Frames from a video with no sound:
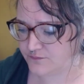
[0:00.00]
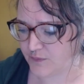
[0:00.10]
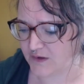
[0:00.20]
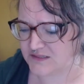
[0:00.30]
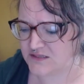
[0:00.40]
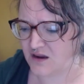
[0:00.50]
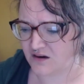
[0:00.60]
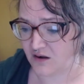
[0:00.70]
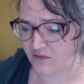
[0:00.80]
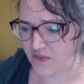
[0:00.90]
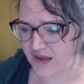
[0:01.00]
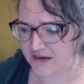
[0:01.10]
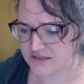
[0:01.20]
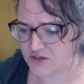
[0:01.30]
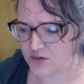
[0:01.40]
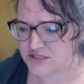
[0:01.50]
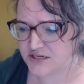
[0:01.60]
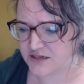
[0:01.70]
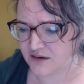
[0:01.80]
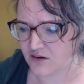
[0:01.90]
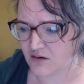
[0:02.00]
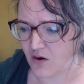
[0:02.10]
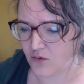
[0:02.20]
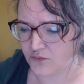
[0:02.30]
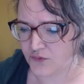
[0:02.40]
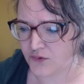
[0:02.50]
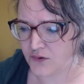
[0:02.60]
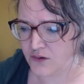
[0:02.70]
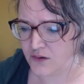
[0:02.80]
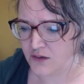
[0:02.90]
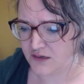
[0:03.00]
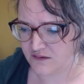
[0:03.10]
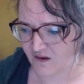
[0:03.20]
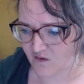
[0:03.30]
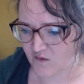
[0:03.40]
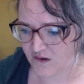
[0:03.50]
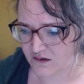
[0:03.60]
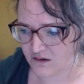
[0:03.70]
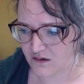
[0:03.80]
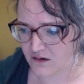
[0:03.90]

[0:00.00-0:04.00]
it's not called that. It's questioning your own integrity.